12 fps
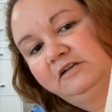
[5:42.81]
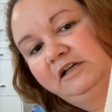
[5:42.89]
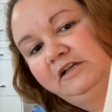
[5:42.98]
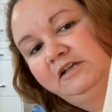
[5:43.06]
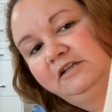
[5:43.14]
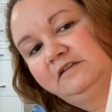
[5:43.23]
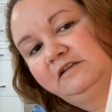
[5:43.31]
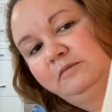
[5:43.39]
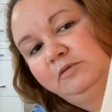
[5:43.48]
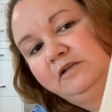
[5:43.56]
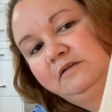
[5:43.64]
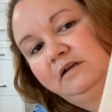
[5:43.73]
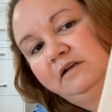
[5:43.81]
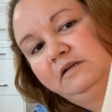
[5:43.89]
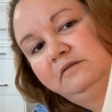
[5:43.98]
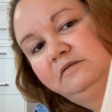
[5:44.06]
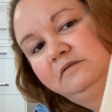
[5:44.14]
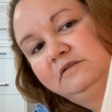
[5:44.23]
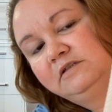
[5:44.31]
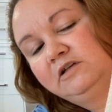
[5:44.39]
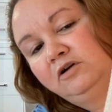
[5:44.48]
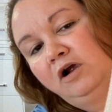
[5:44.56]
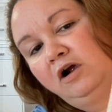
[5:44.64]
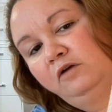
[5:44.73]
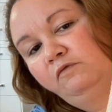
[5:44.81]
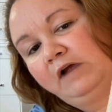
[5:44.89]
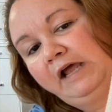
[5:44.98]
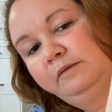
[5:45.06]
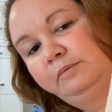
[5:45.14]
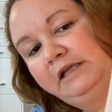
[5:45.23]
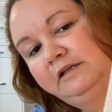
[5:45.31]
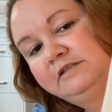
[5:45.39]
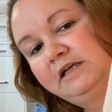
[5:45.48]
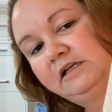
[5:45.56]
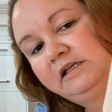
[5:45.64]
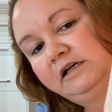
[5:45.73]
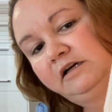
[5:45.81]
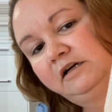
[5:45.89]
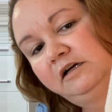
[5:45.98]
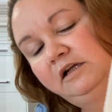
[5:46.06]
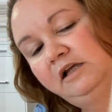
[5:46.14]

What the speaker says: Now you can see the beads on it. So there are red beads on here,